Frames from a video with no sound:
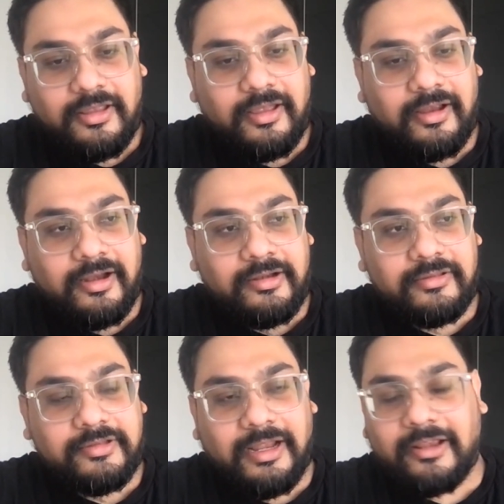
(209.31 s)
And
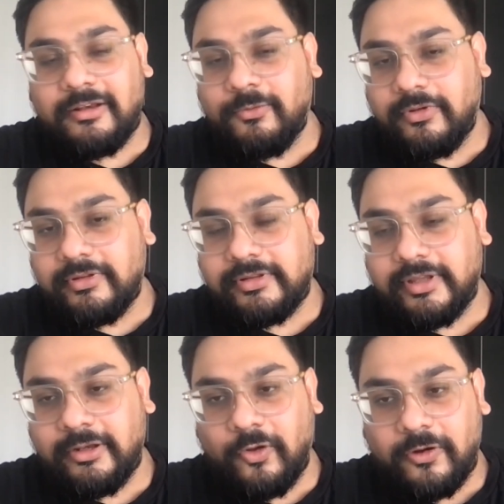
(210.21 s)
Seracle was
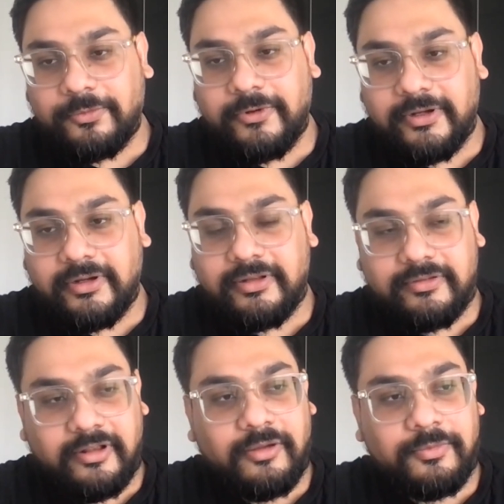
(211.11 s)
incorporated in
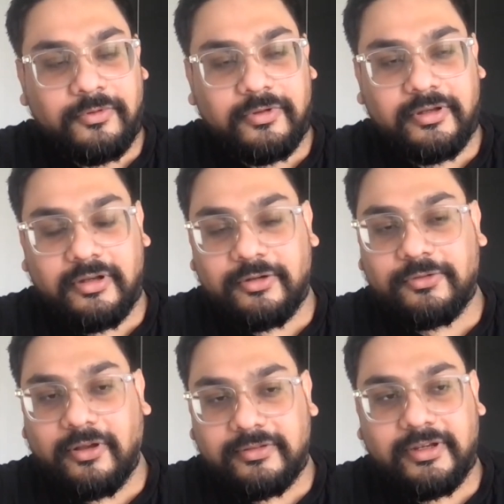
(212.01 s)
Singapore in
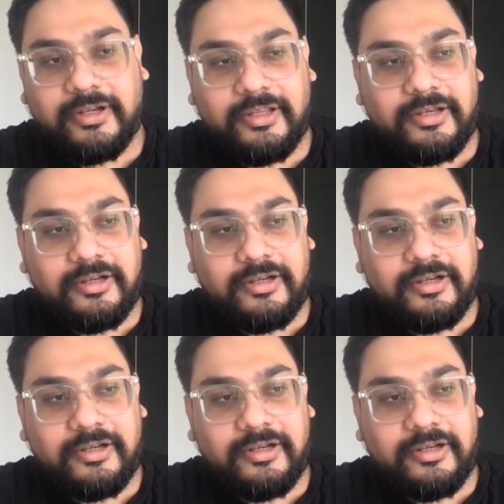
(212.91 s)
2018.